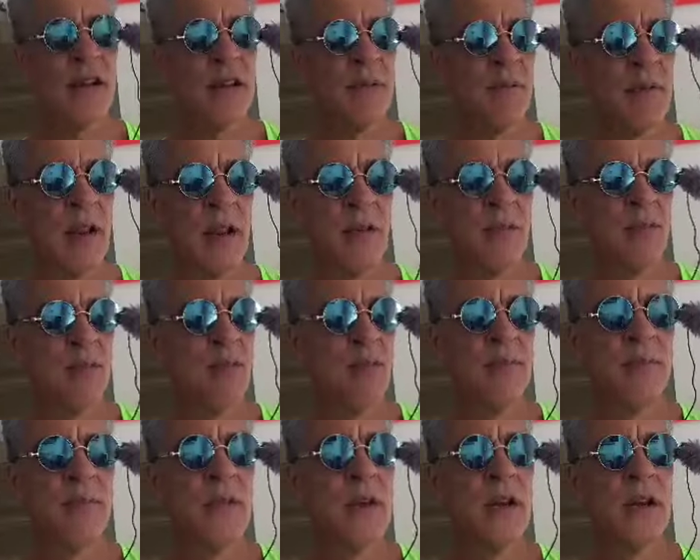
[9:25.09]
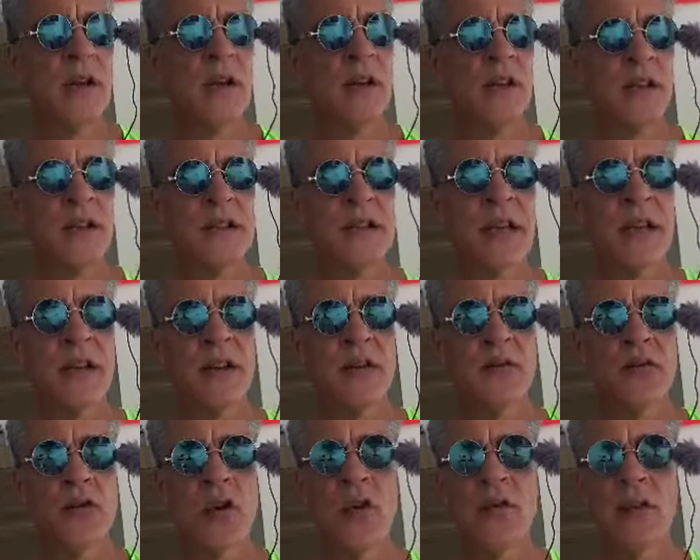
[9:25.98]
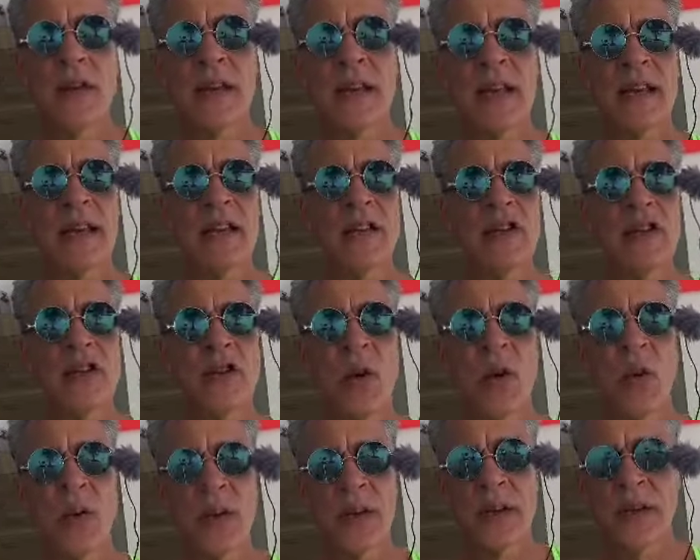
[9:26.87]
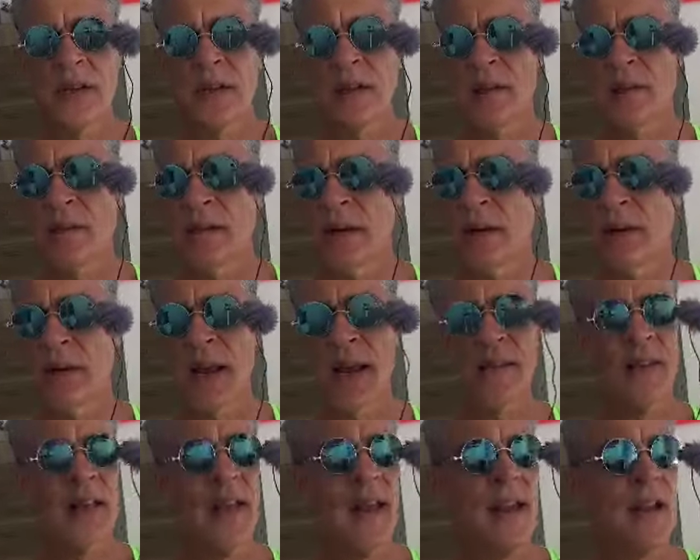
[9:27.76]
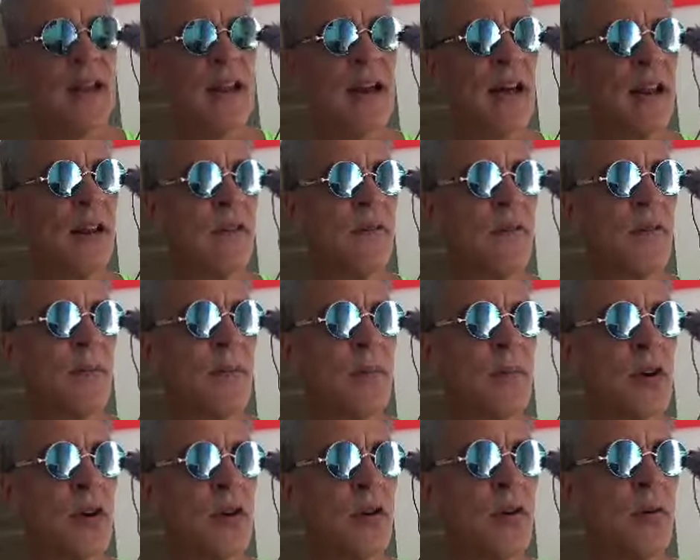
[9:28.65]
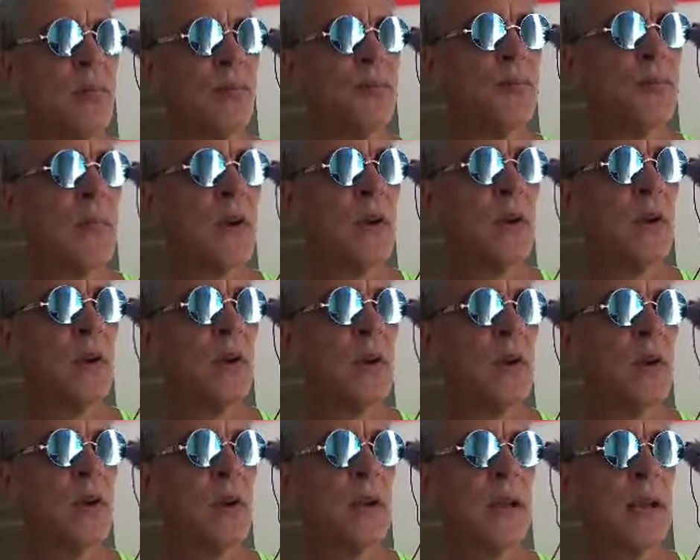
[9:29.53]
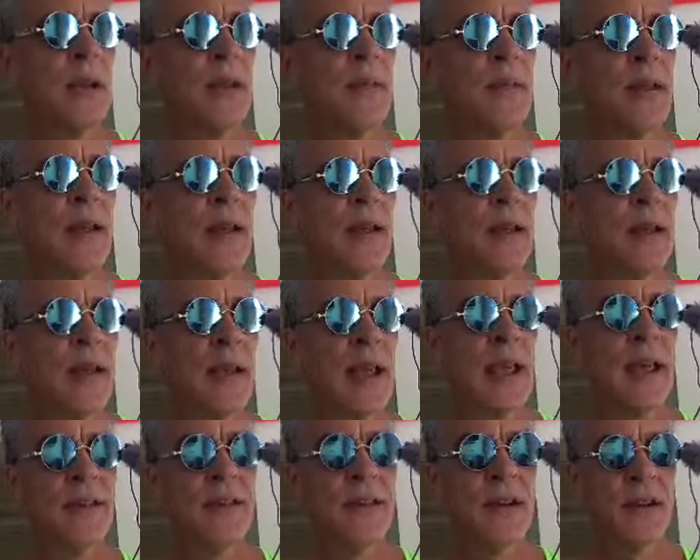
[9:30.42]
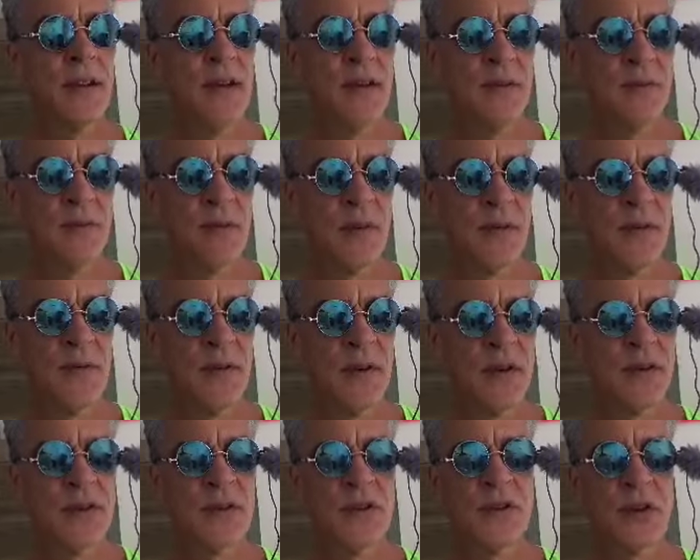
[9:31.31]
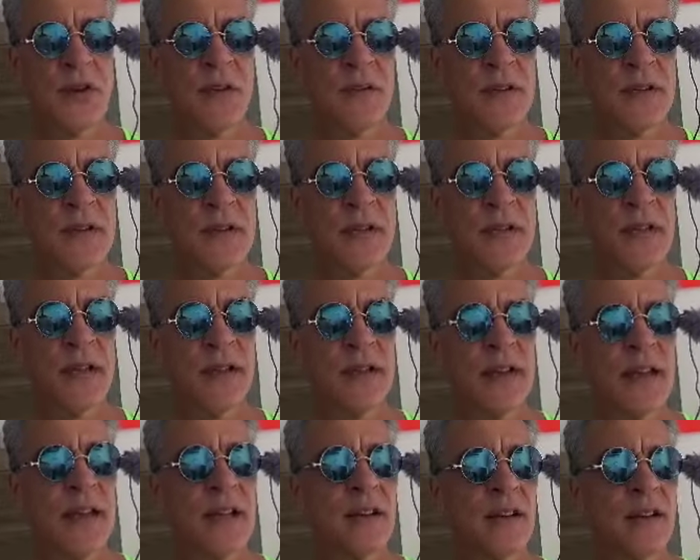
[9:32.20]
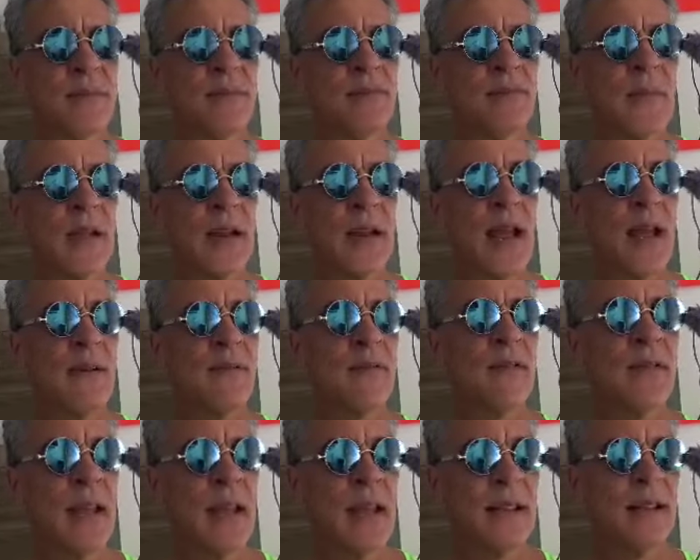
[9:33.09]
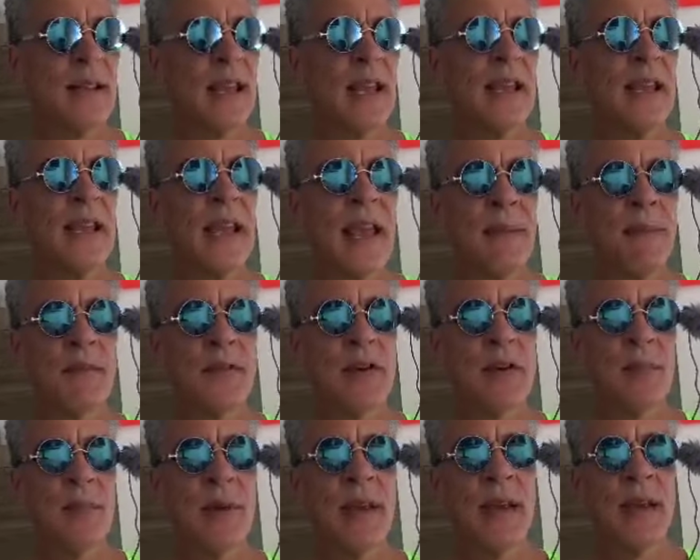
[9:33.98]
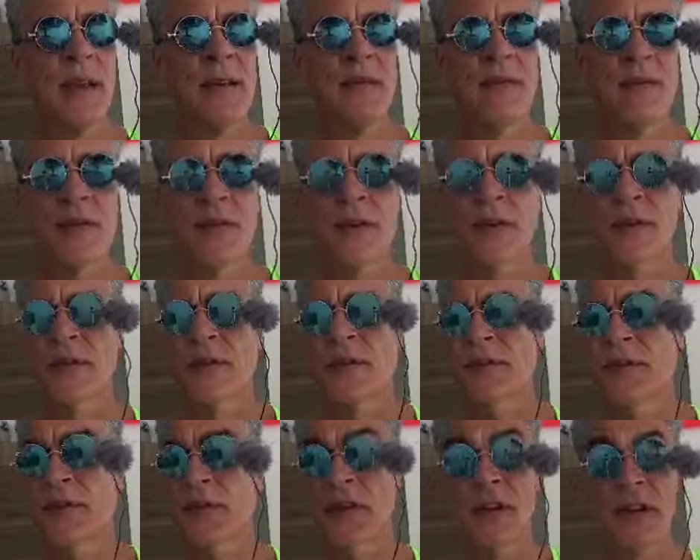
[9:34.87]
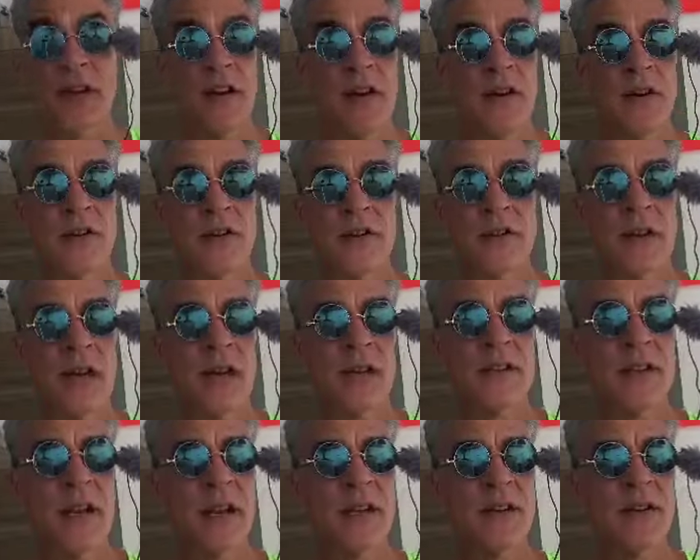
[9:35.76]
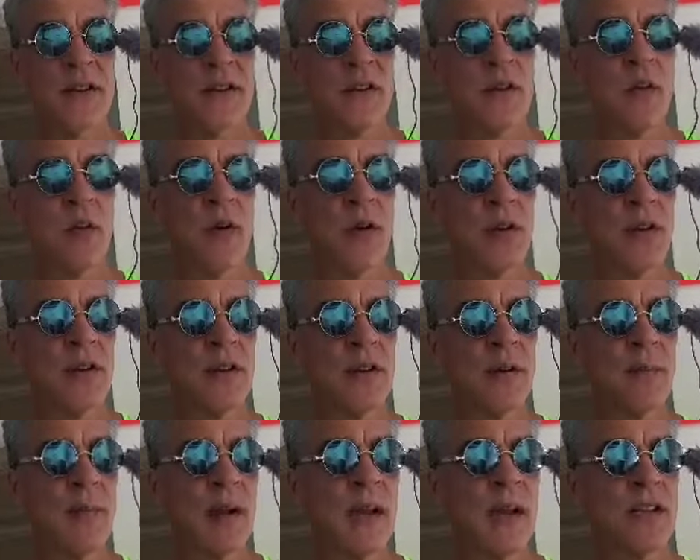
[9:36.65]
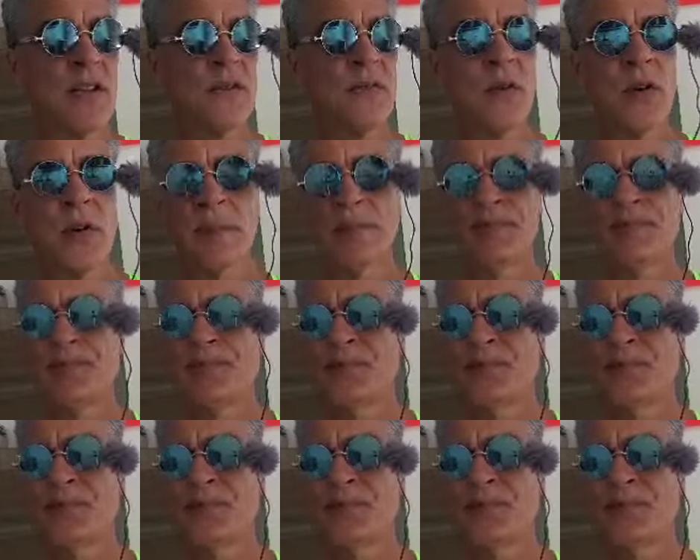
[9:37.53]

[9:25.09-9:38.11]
He said he drove it like he stole it. He ran the heck out of it from new. And then they had their first service at the dealer, and after that they came to me. For years I changed their oil on their bikes for them.